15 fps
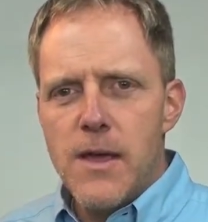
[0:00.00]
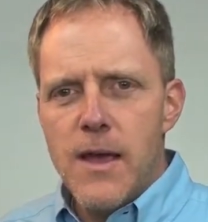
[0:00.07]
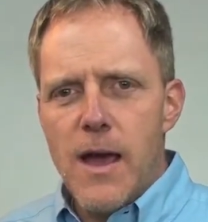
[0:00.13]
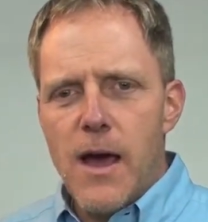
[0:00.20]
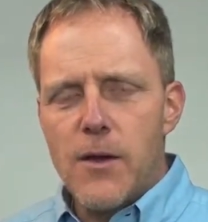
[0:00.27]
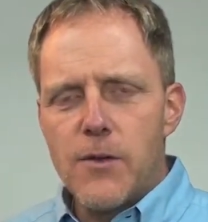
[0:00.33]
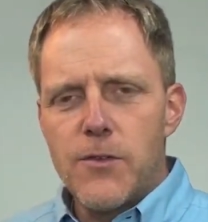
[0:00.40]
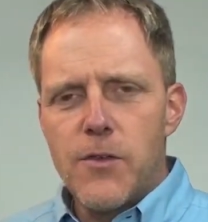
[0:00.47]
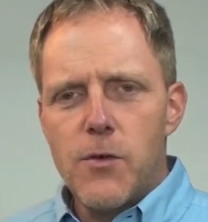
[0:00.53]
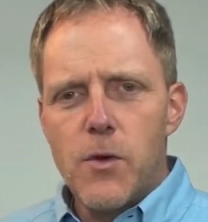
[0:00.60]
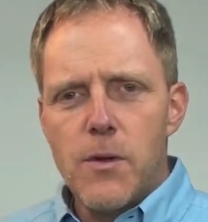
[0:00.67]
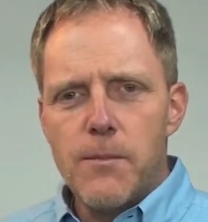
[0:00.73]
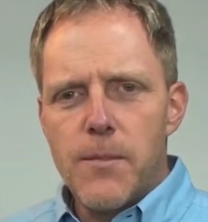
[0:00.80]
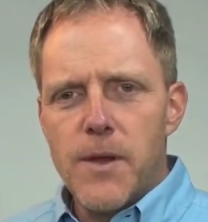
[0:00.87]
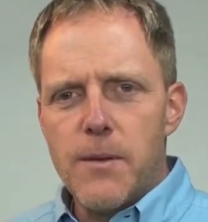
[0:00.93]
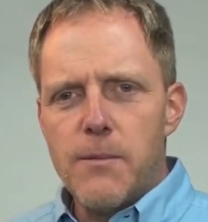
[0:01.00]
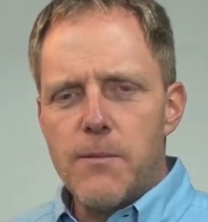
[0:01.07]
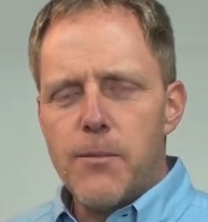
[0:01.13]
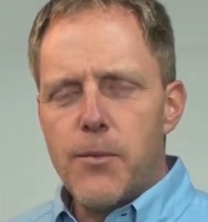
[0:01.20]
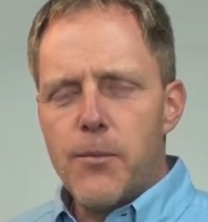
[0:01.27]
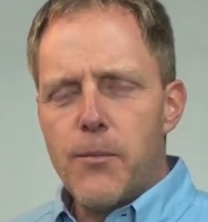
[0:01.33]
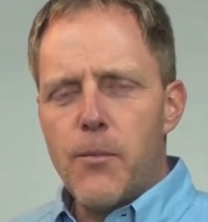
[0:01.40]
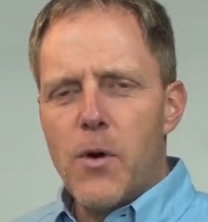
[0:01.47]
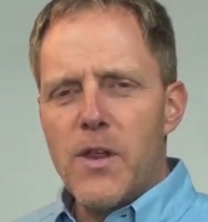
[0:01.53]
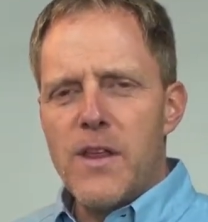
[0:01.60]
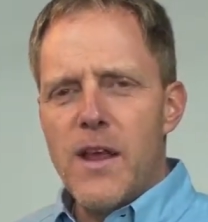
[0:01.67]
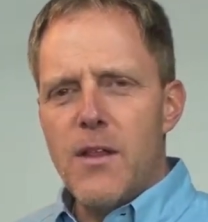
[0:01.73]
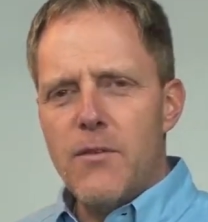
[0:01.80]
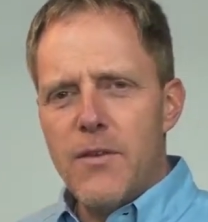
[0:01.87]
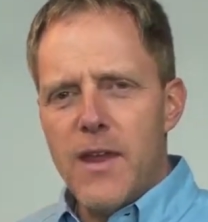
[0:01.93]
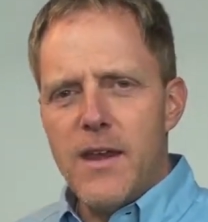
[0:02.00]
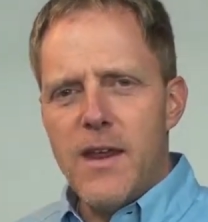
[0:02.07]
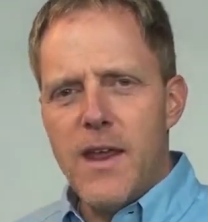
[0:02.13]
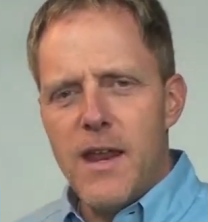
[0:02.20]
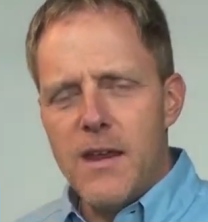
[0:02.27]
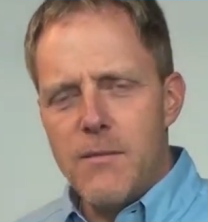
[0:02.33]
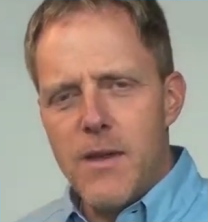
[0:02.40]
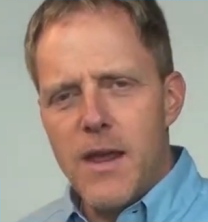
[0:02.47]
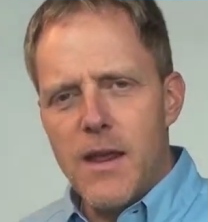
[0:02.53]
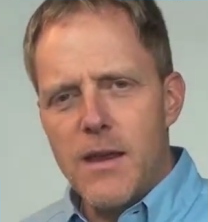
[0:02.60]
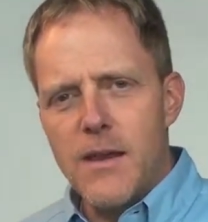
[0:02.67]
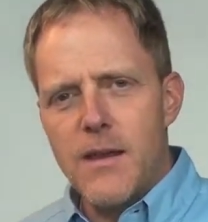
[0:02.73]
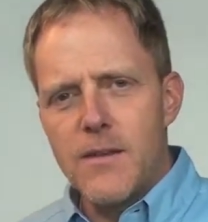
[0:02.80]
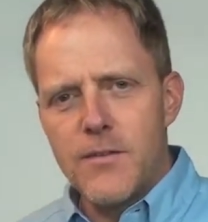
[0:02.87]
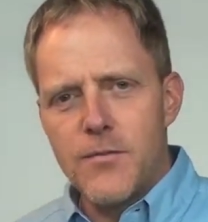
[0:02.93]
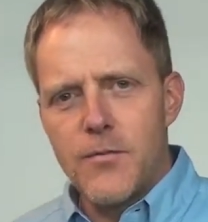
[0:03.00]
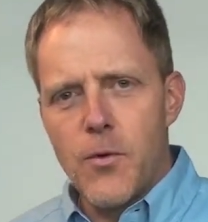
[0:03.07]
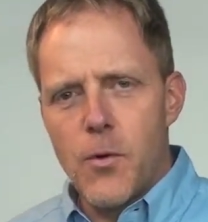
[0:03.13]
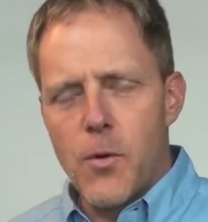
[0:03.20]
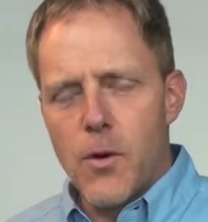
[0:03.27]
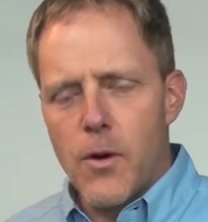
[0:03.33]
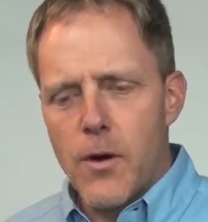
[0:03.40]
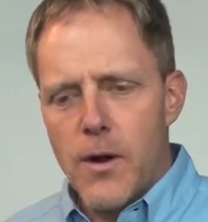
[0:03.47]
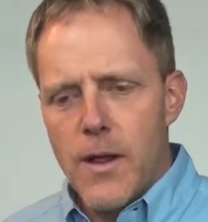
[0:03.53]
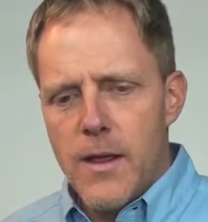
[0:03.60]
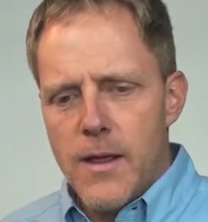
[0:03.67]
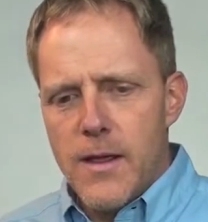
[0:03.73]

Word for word: how to do it, but what Yellow Van Handyman is for